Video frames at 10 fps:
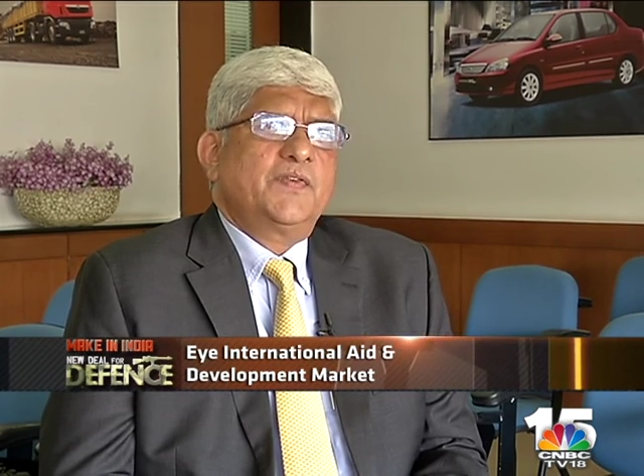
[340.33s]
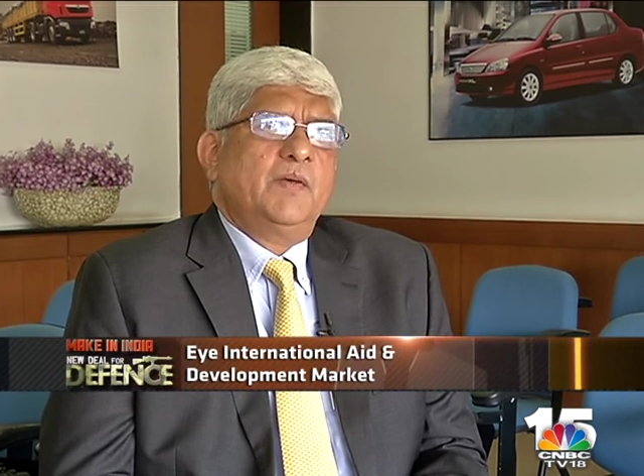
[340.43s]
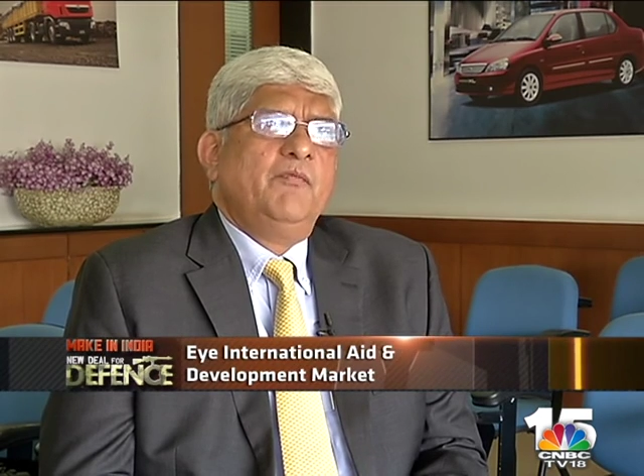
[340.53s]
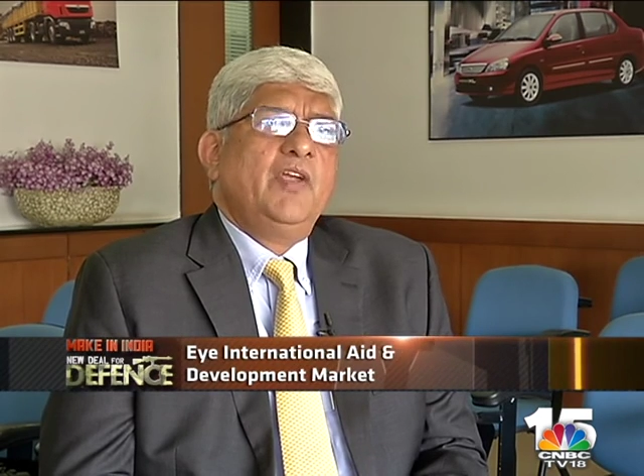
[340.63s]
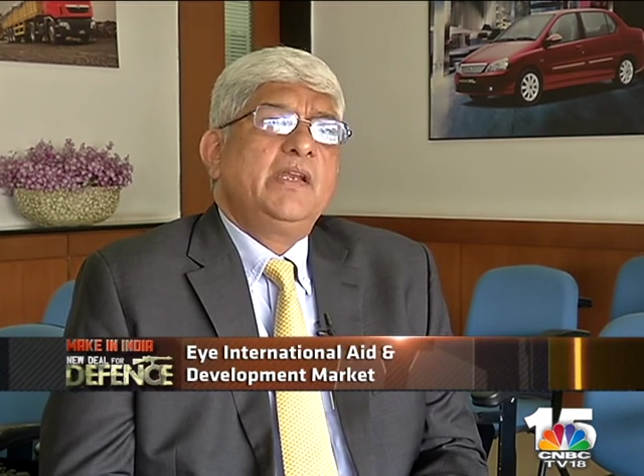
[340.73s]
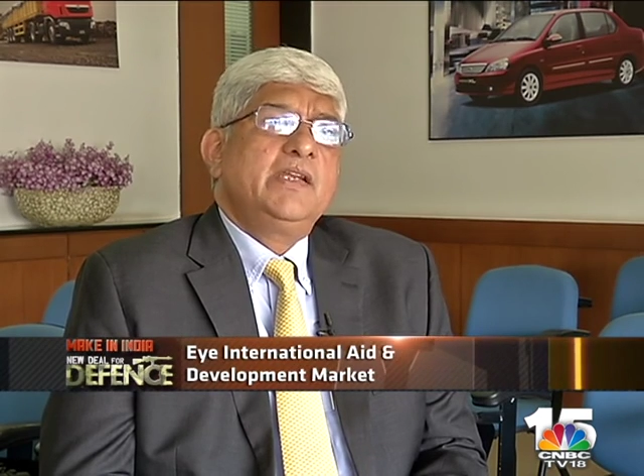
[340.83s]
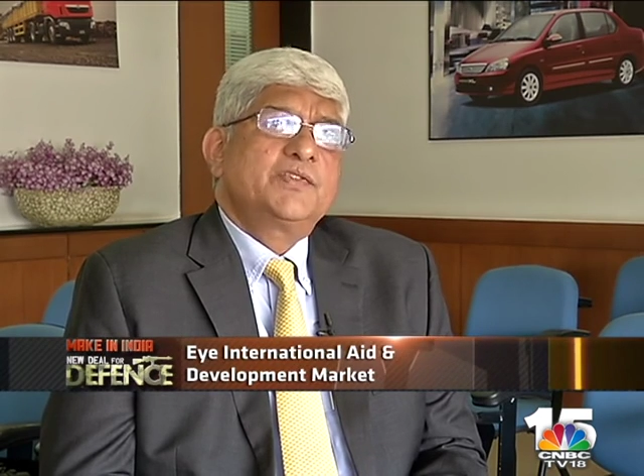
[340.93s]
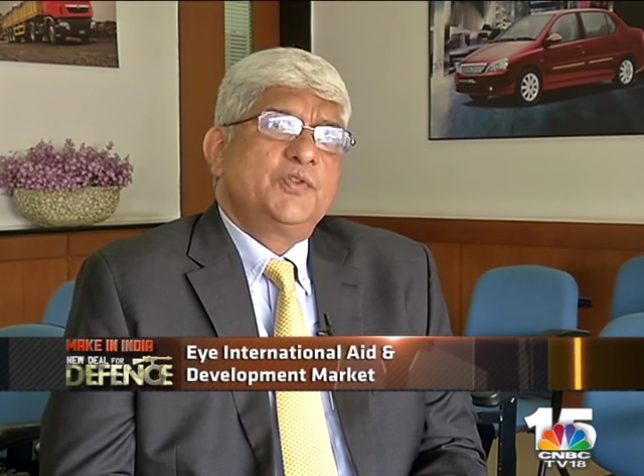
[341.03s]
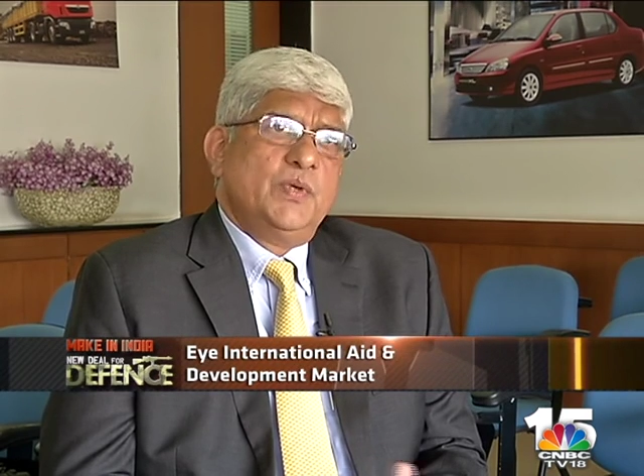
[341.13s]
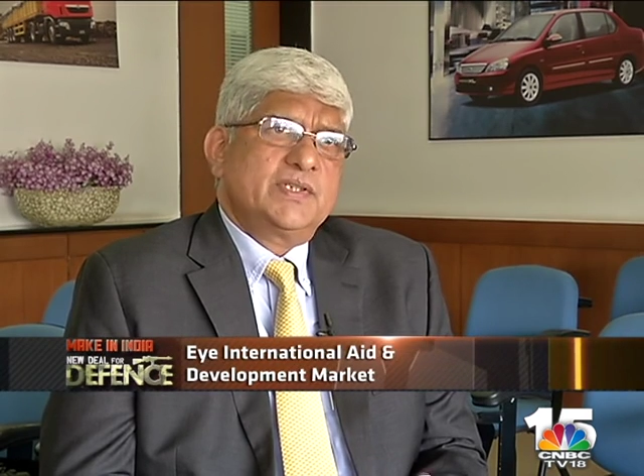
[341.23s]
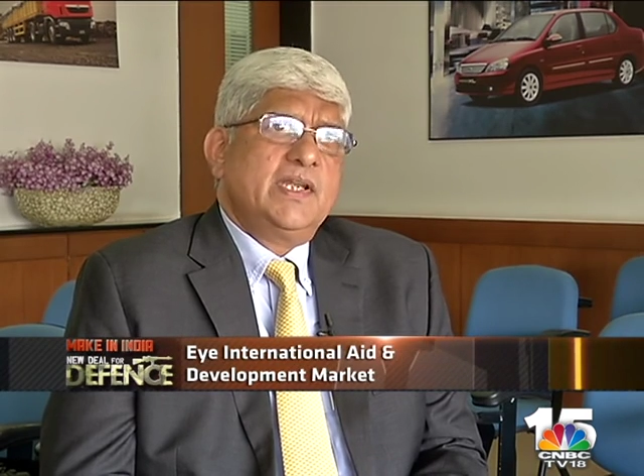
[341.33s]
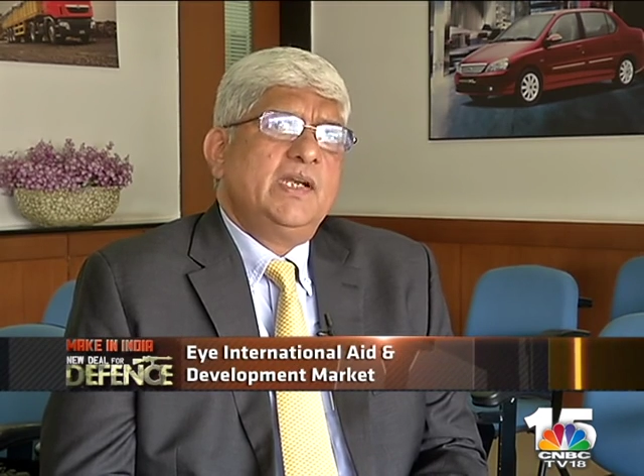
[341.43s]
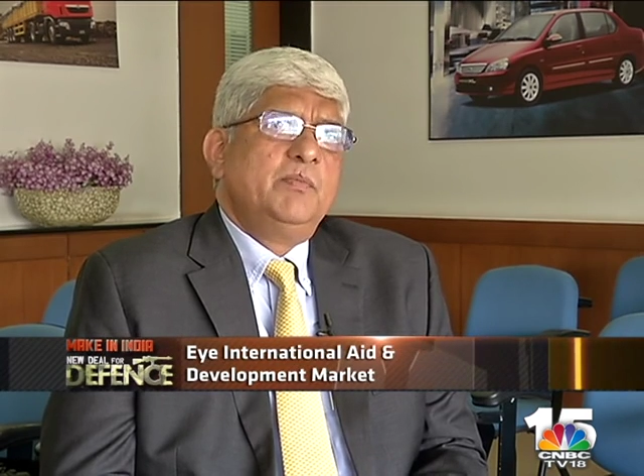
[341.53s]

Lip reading: from various US aid